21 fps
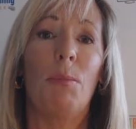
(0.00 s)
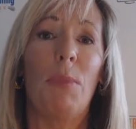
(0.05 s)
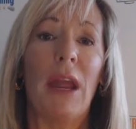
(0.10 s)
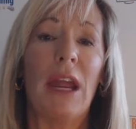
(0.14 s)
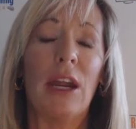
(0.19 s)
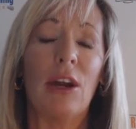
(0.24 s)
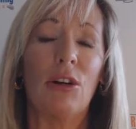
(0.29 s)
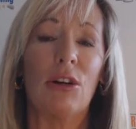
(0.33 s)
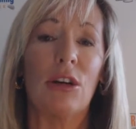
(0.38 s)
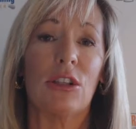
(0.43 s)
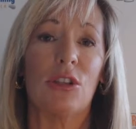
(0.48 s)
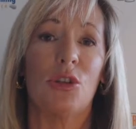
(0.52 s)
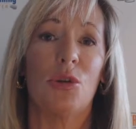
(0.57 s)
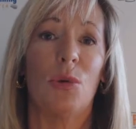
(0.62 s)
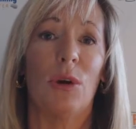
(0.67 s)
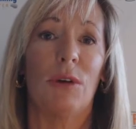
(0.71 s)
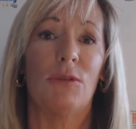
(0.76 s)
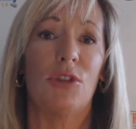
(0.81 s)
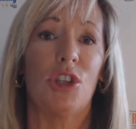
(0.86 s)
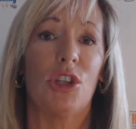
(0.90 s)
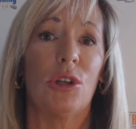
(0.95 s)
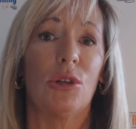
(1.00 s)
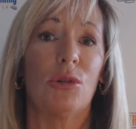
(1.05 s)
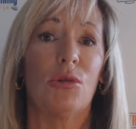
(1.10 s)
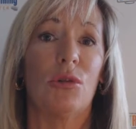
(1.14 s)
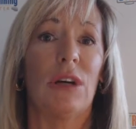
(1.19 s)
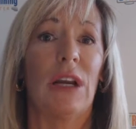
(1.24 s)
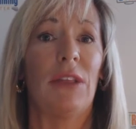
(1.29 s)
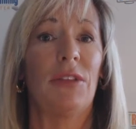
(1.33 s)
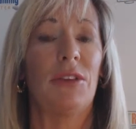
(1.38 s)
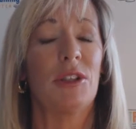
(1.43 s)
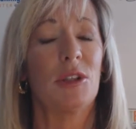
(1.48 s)
parents who have
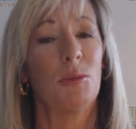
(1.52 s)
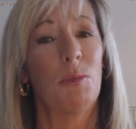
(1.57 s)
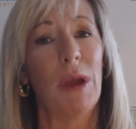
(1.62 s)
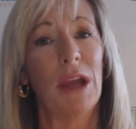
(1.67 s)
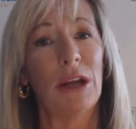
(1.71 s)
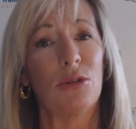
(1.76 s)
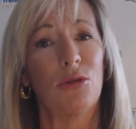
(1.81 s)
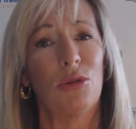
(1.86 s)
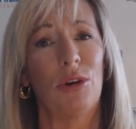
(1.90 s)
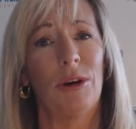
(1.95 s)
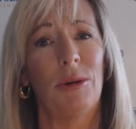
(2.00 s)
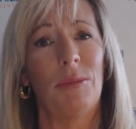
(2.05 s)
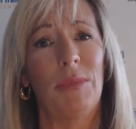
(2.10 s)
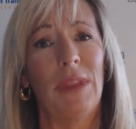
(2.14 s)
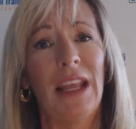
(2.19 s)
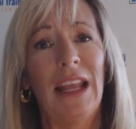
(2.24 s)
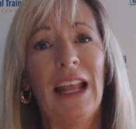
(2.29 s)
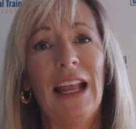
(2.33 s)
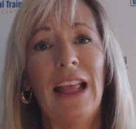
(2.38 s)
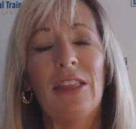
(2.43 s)
children on the spectrum,